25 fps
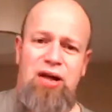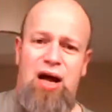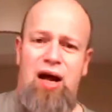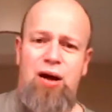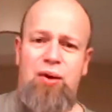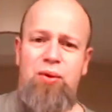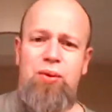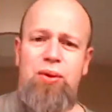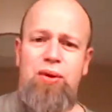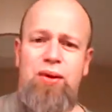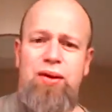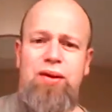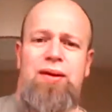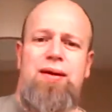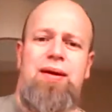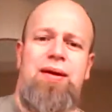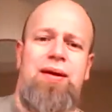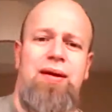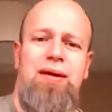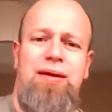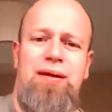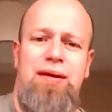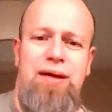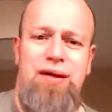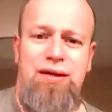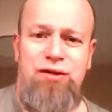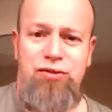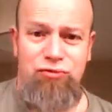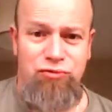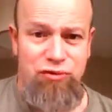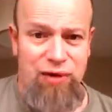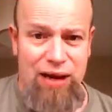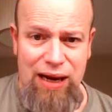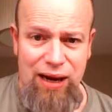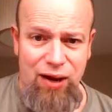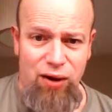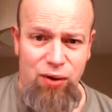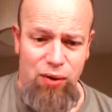So
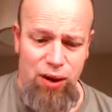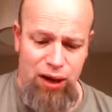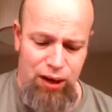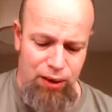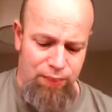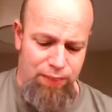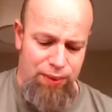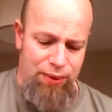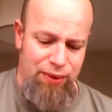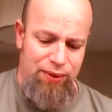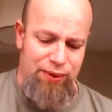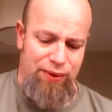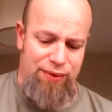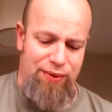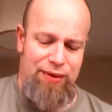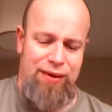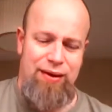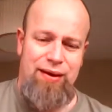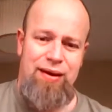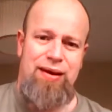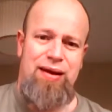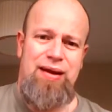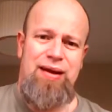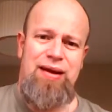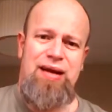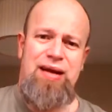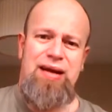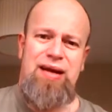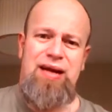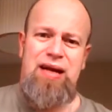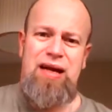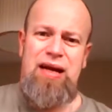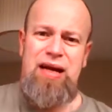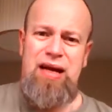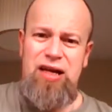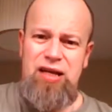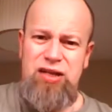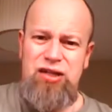let's crack her open,
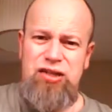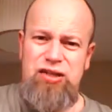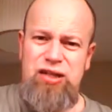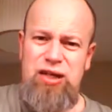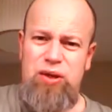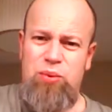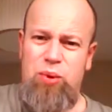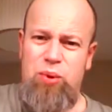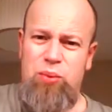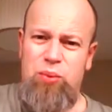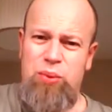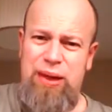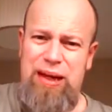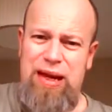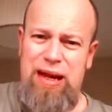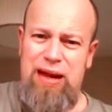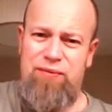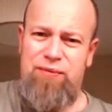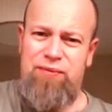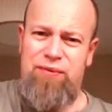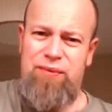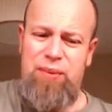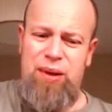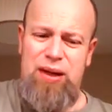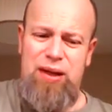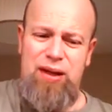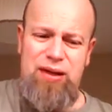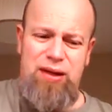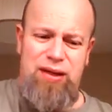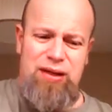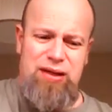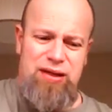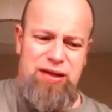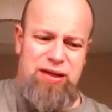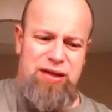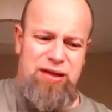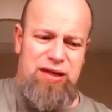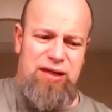see what we get from
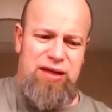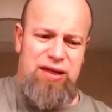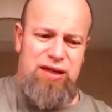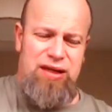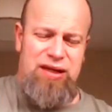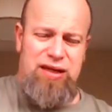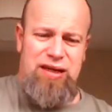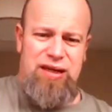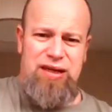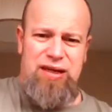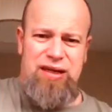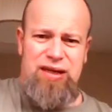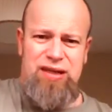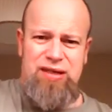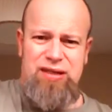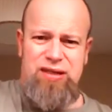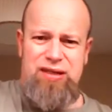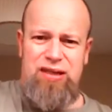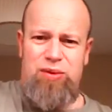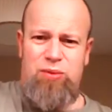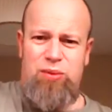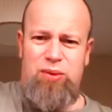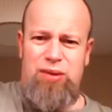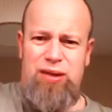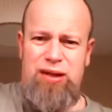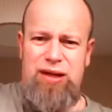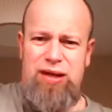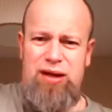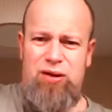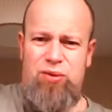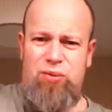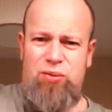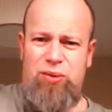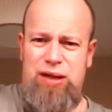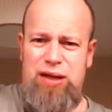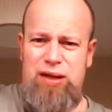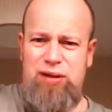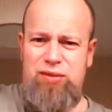her, see
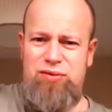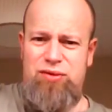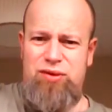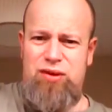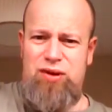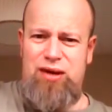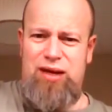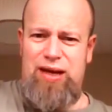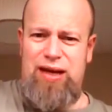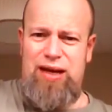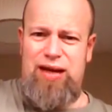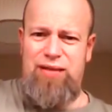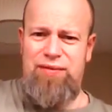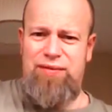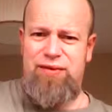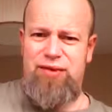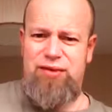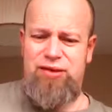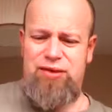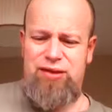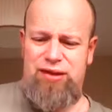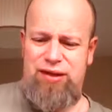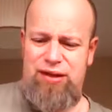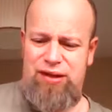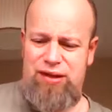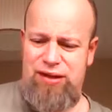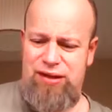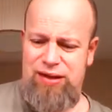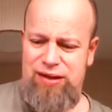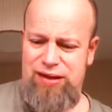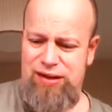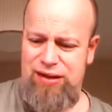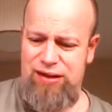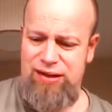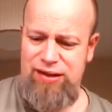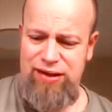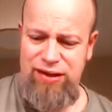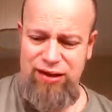what the old girl's gonna give us.
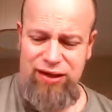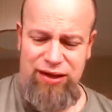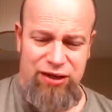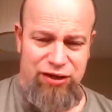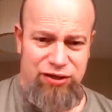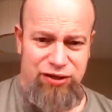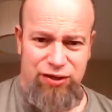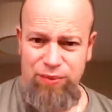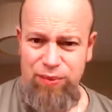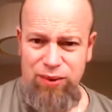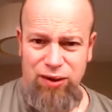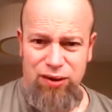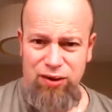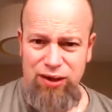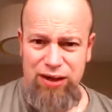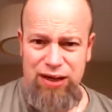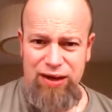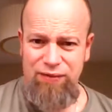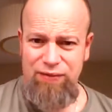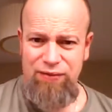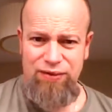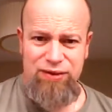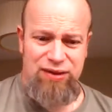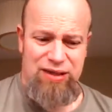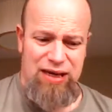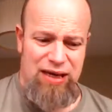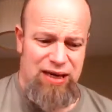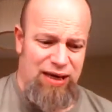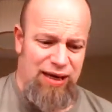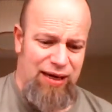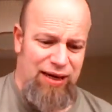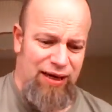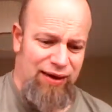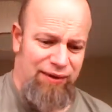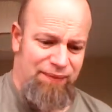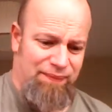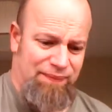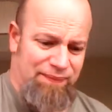She will not give us
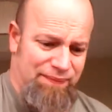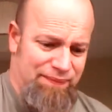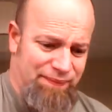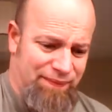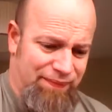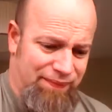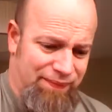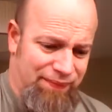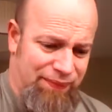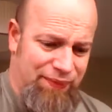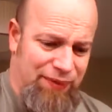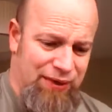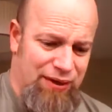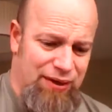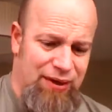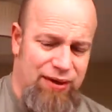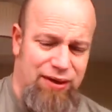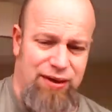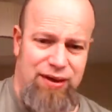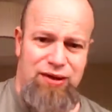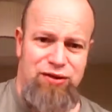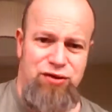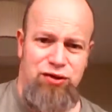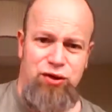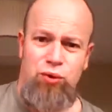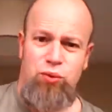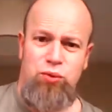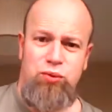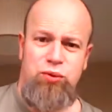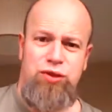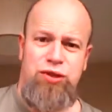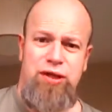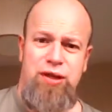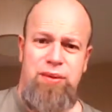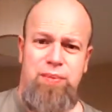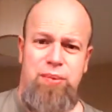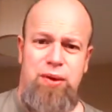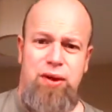anything. This
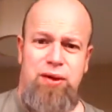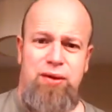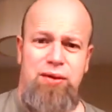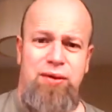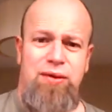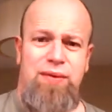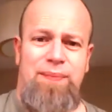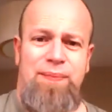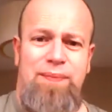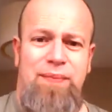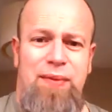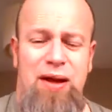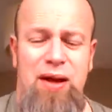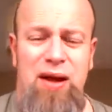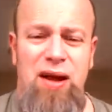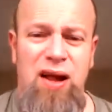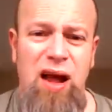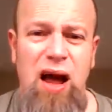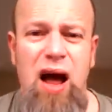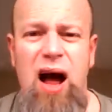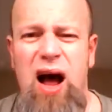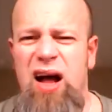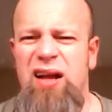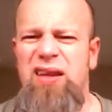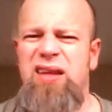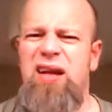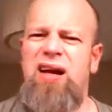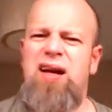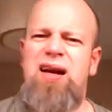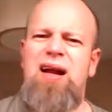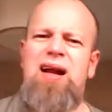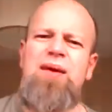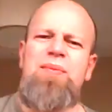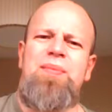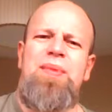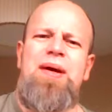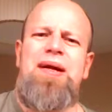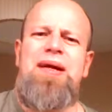Yorkshire blonde. I
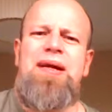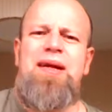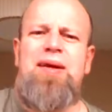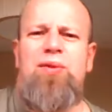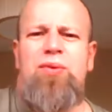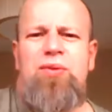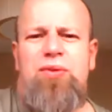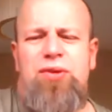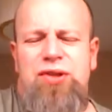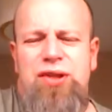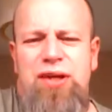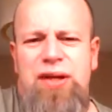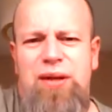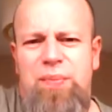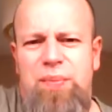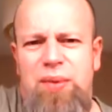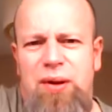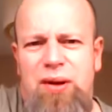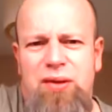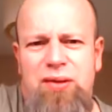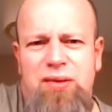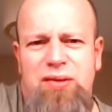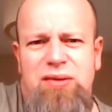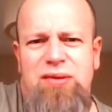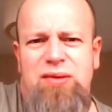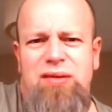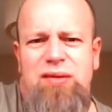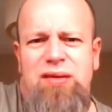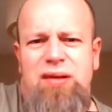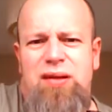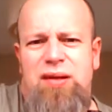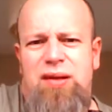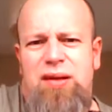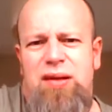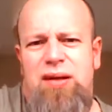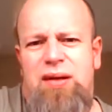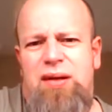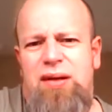don't know many Yorkshire
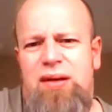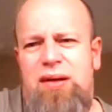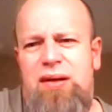blondes.